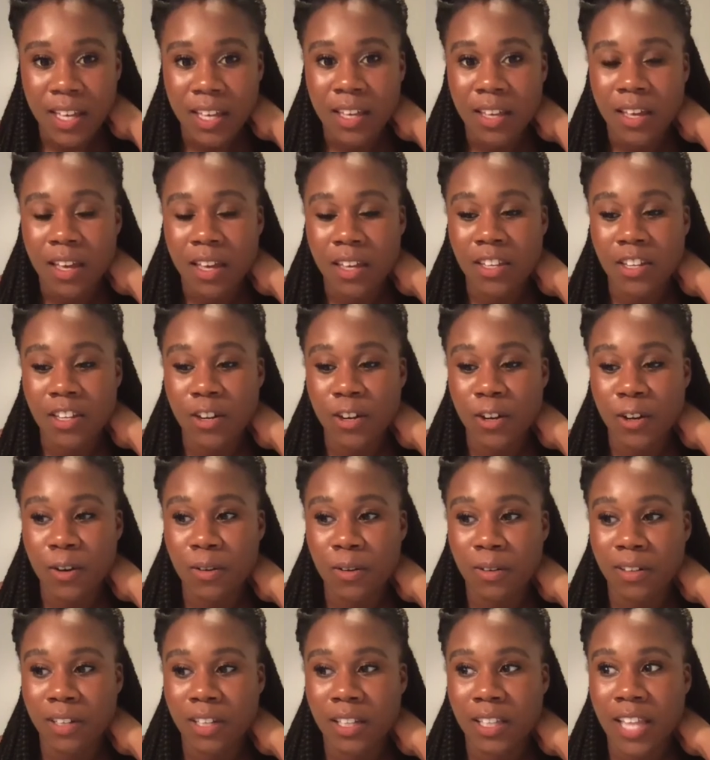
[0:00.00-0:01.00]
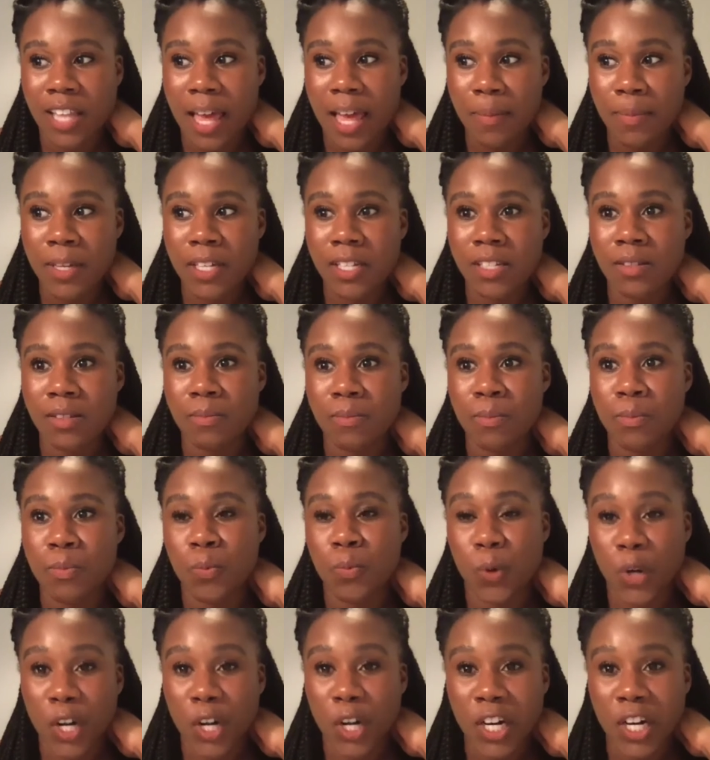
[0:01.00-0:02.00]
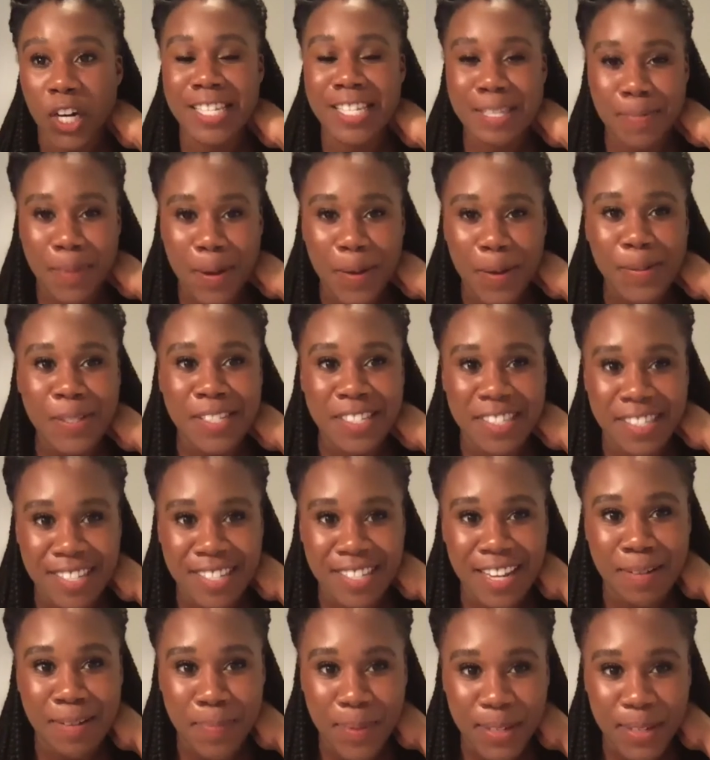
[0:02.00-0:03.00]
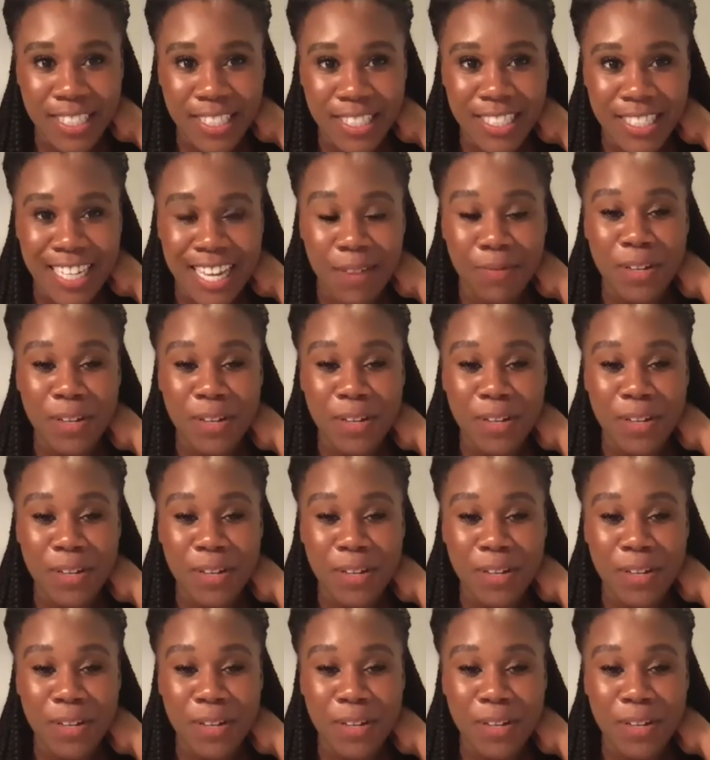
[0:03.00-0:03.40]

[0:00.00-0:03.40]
You know, climate work is about sustainability,